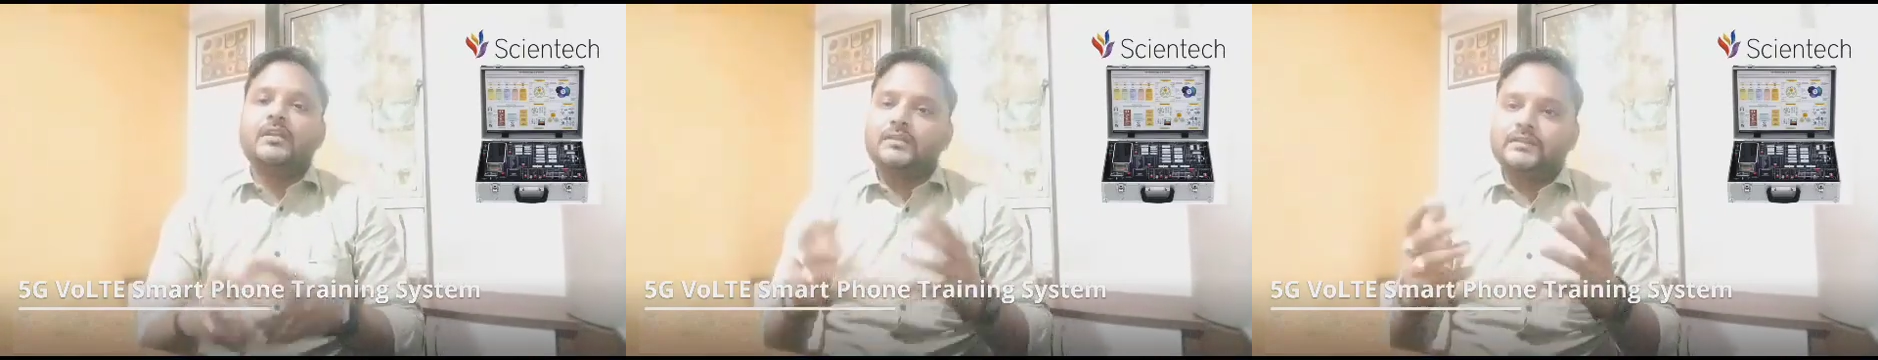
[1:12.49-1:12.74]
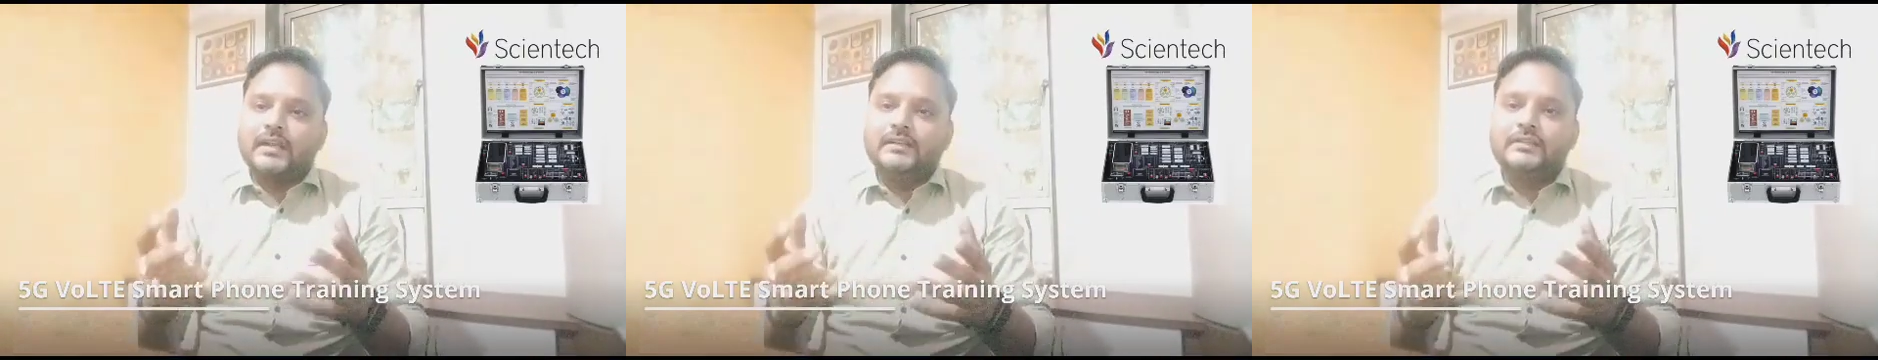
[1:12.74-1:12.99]

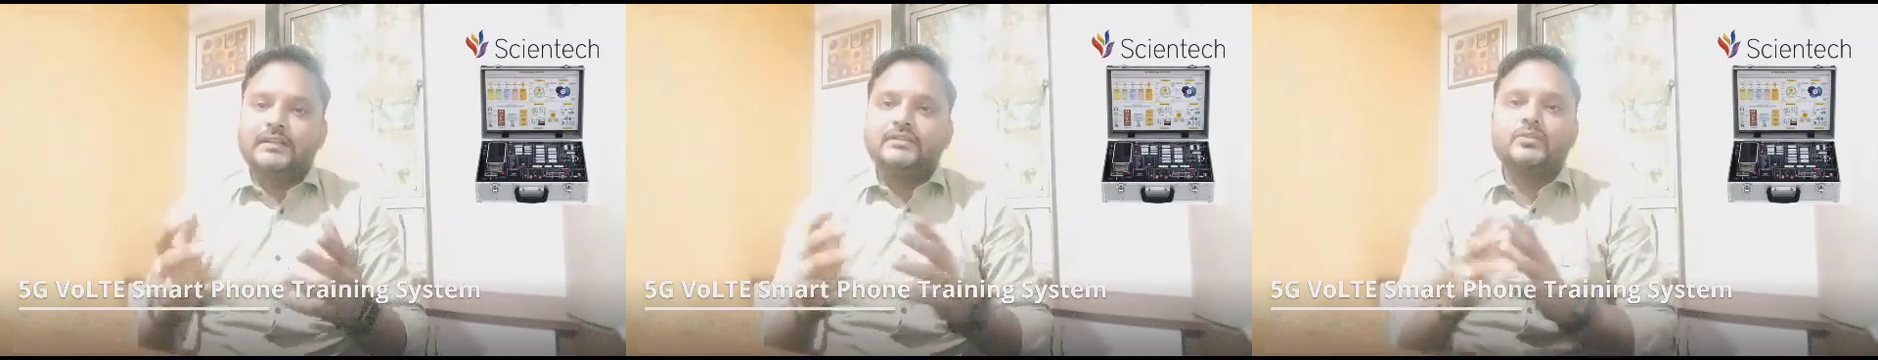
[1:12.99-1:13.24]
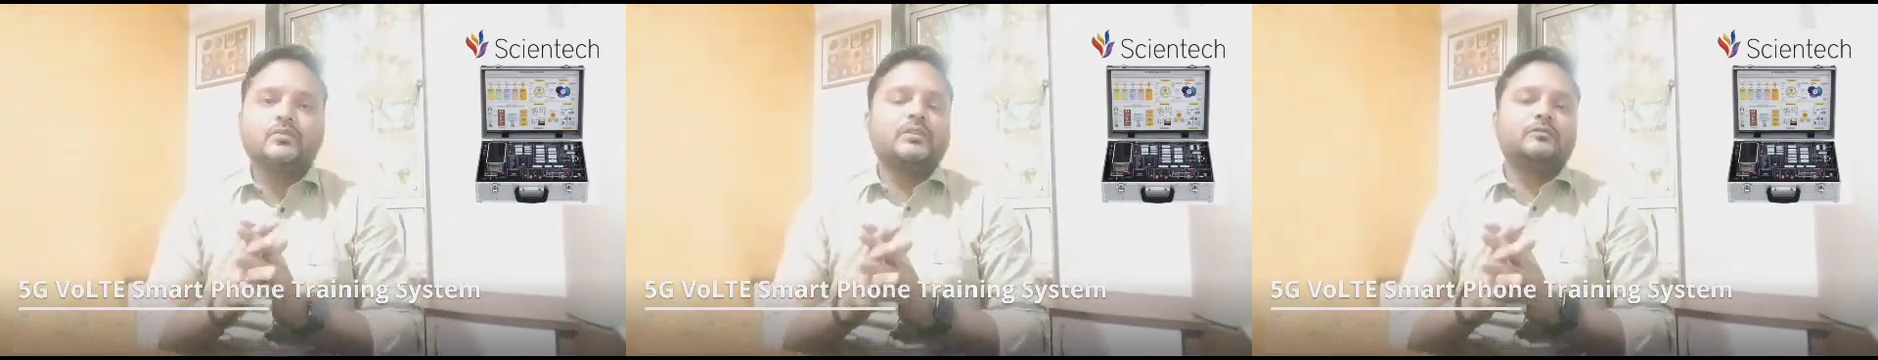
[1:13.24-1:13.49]
Scientech
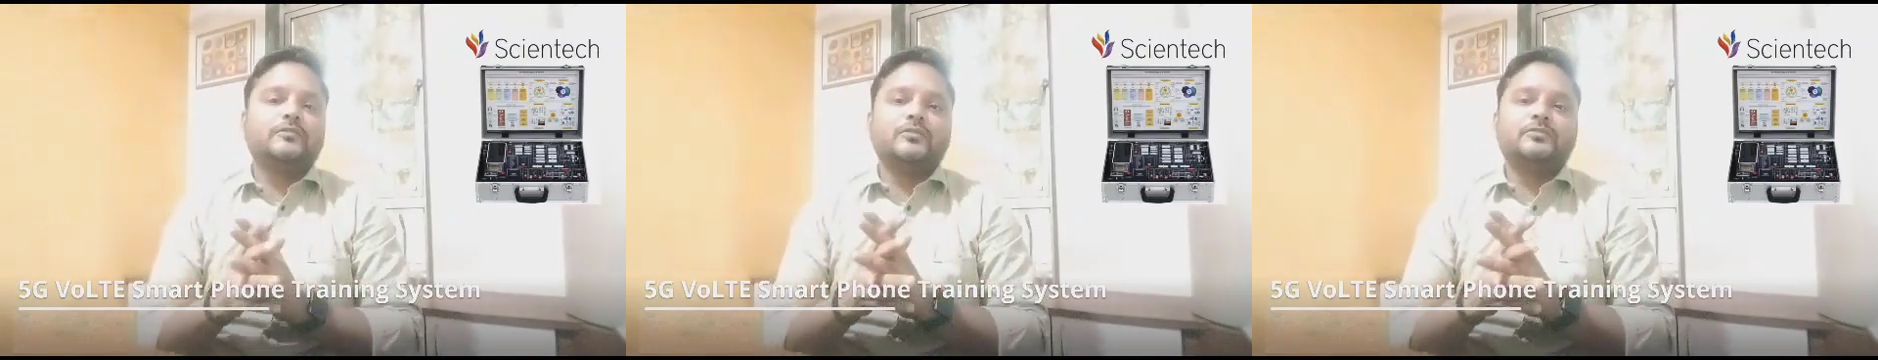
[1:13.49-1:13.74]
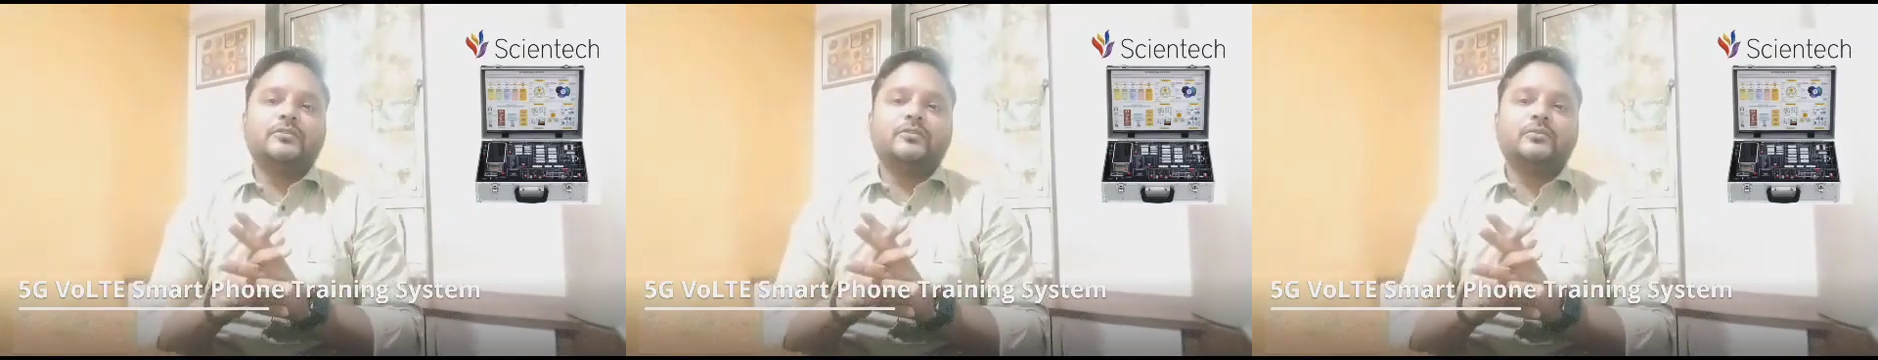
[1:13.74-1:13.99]

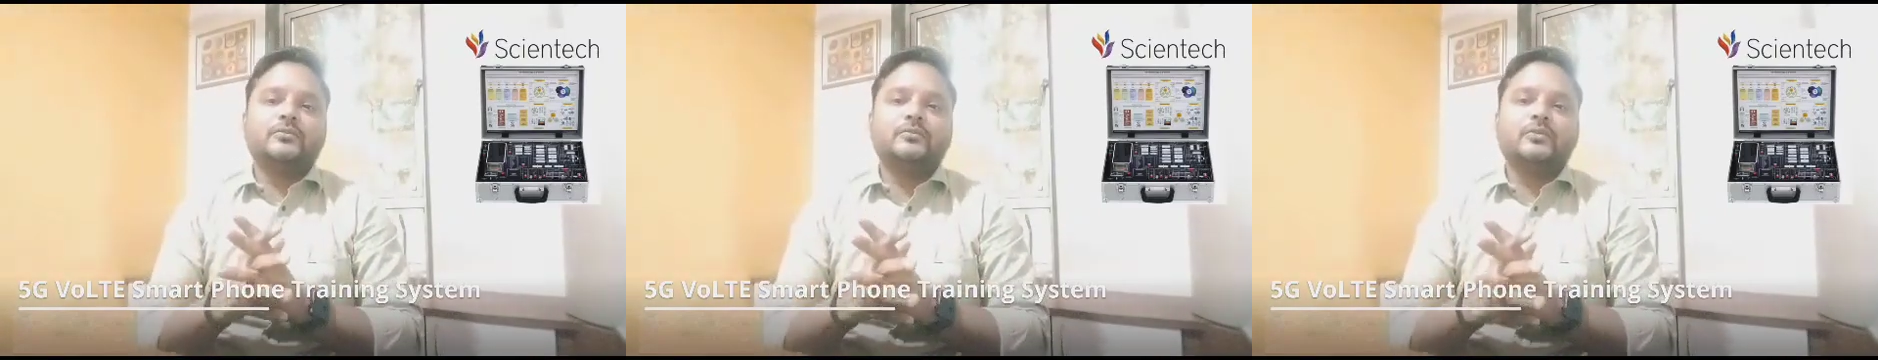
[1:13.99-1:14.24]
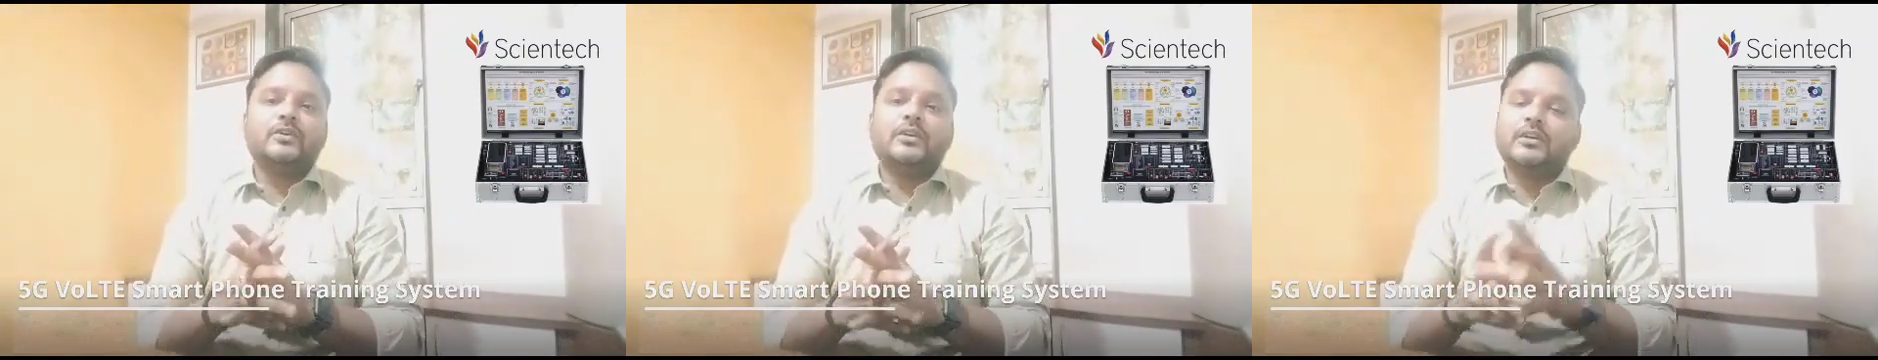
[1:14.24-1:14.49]
2140
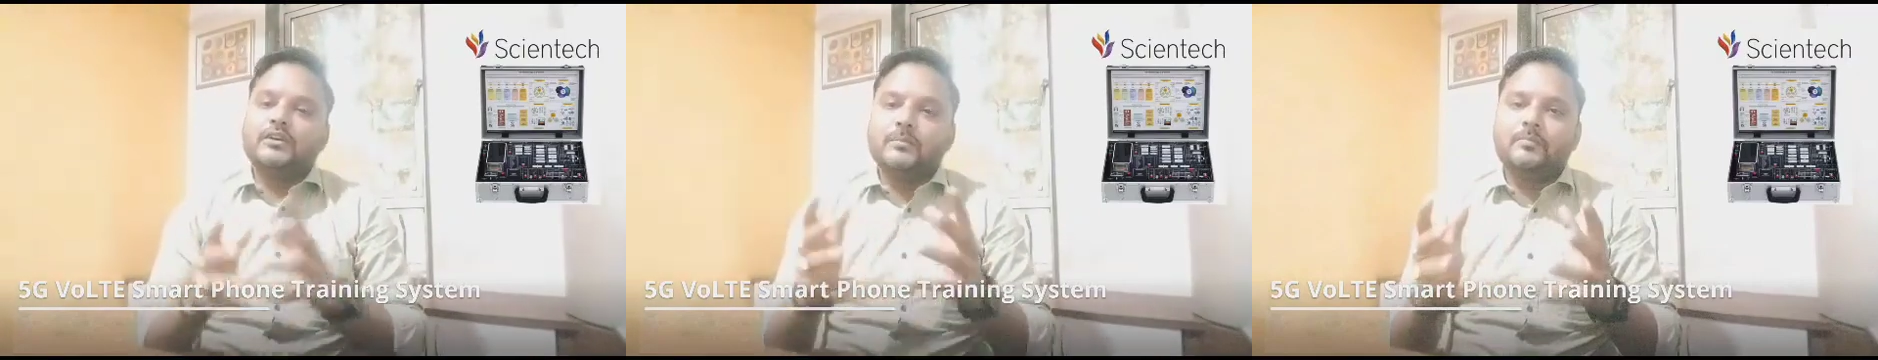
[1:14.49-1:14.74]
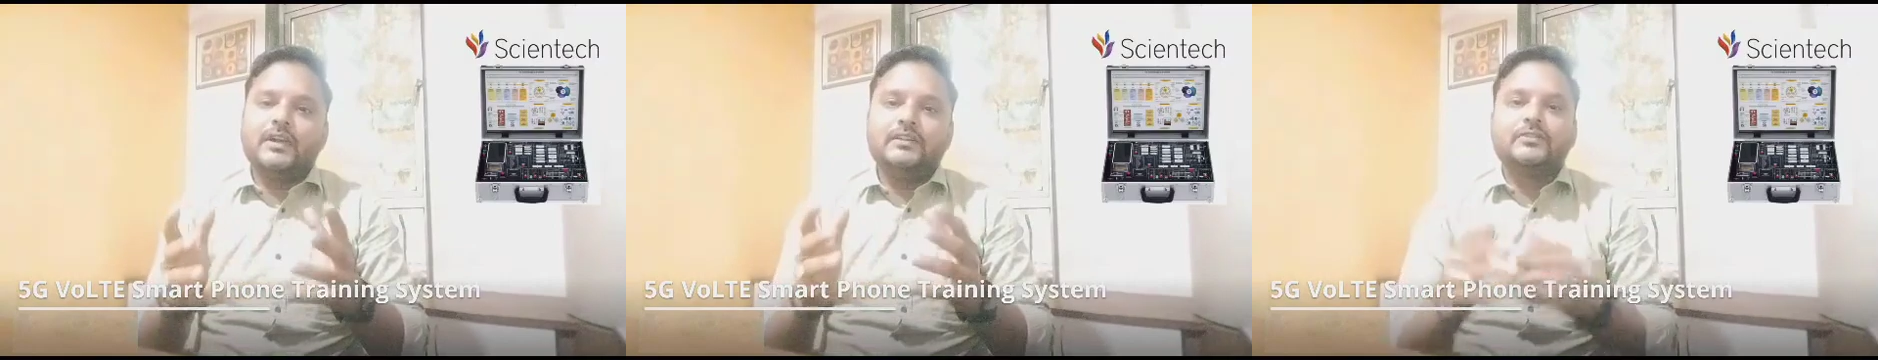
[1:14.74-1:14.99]

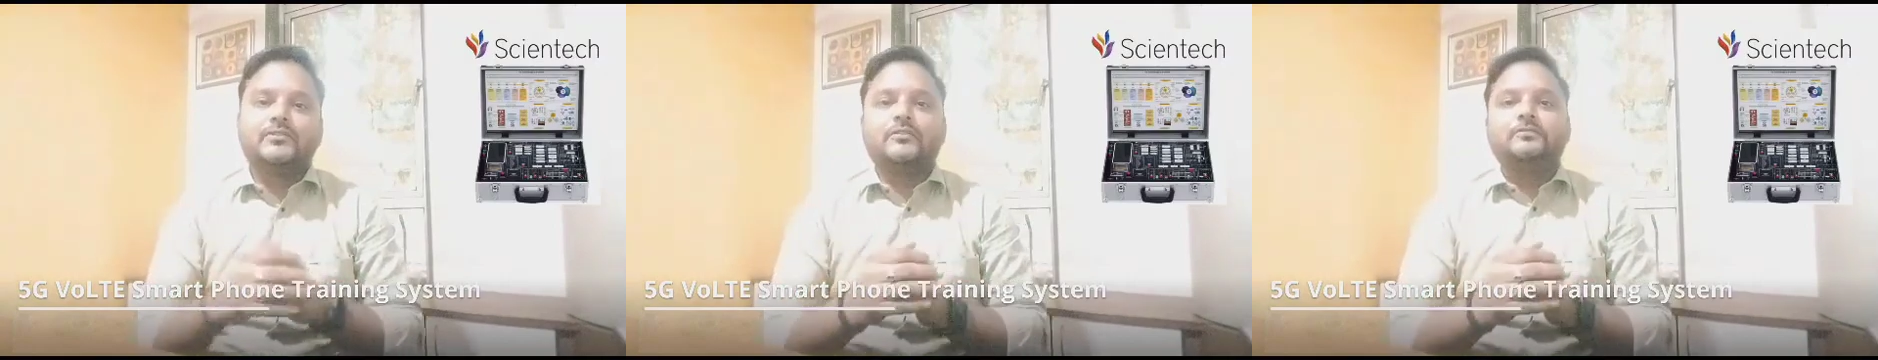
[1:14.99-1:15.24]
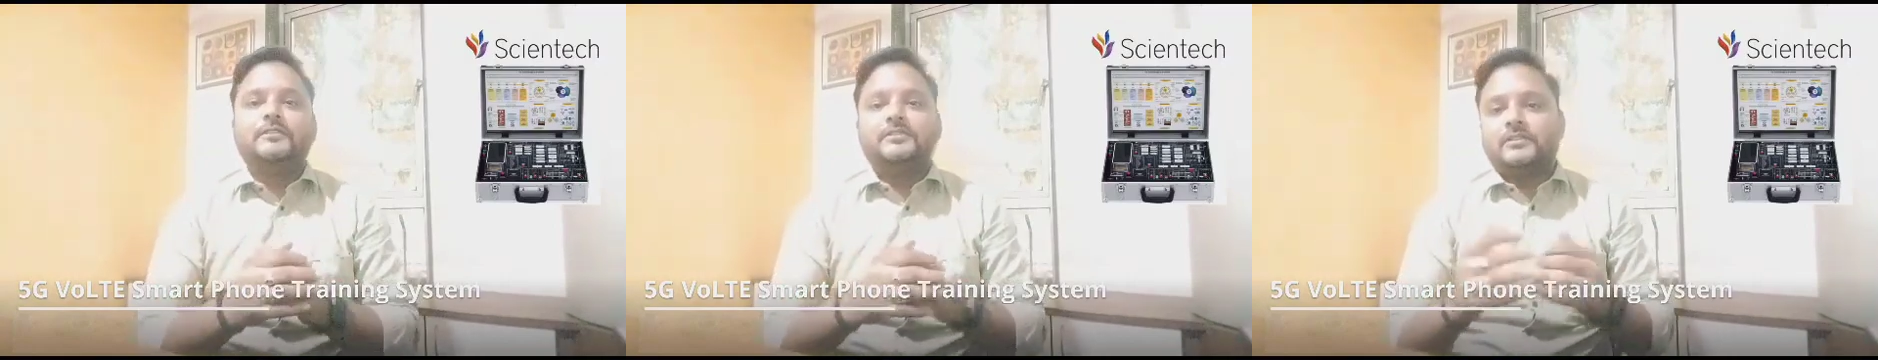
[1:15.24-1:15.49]
comprises
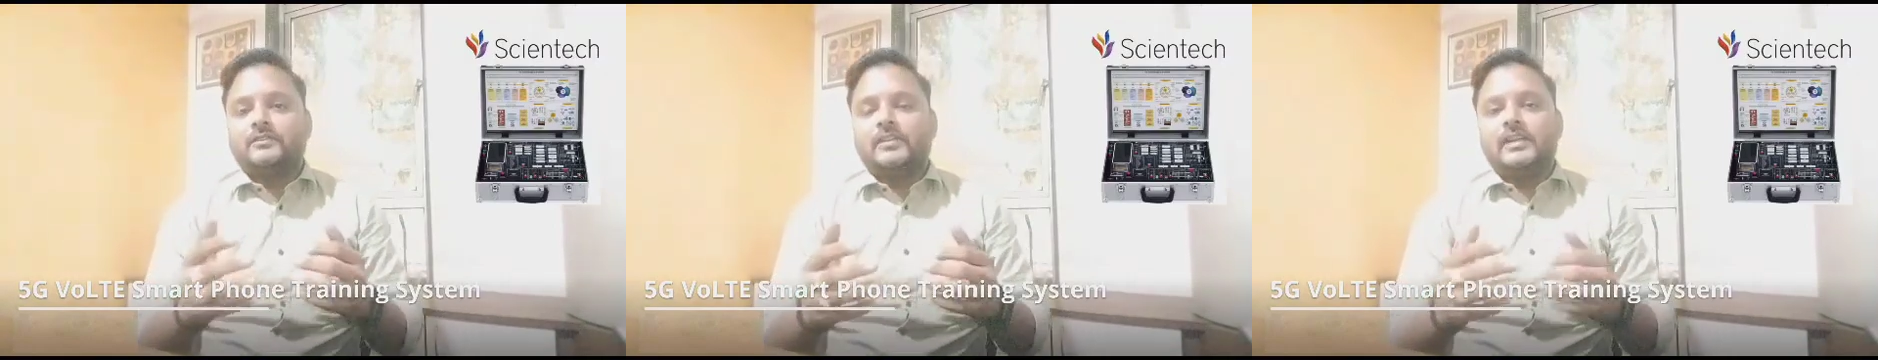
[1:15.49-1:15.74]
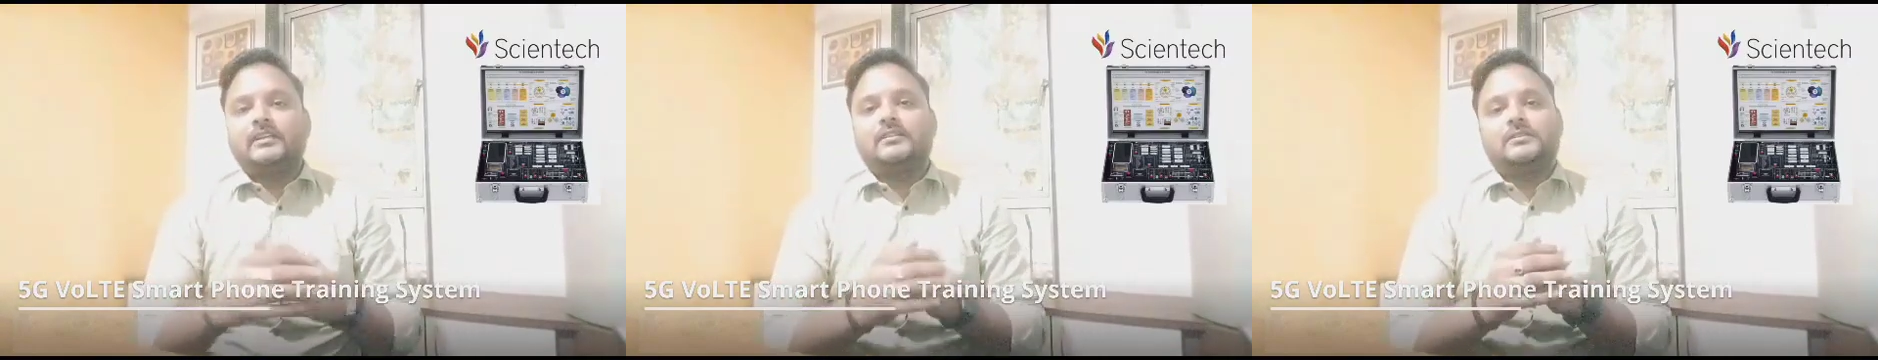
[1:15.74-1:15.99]
of features
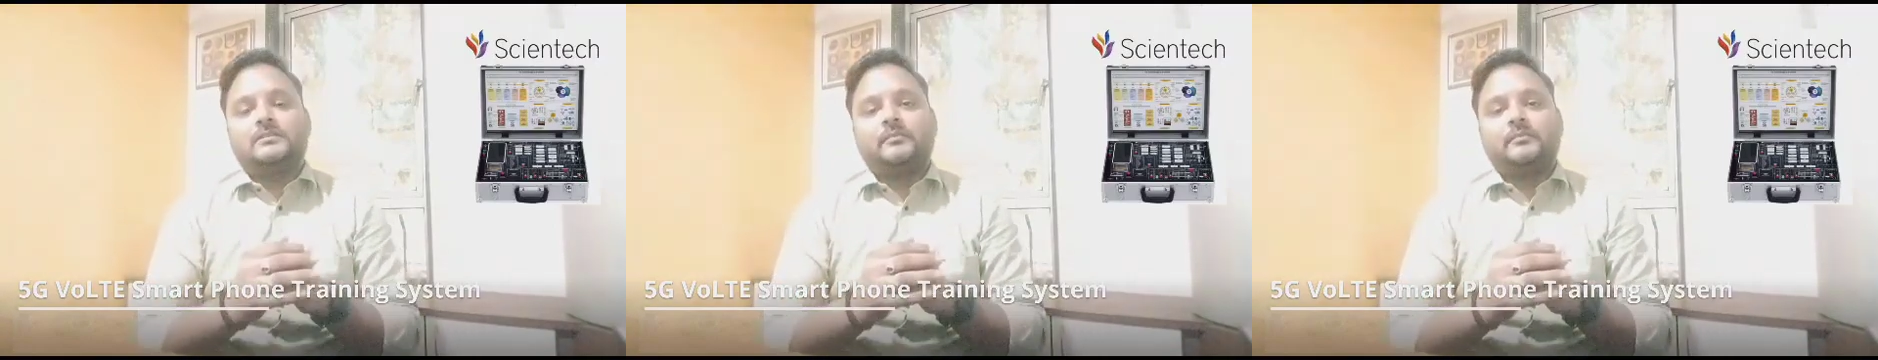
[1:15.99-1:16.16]
like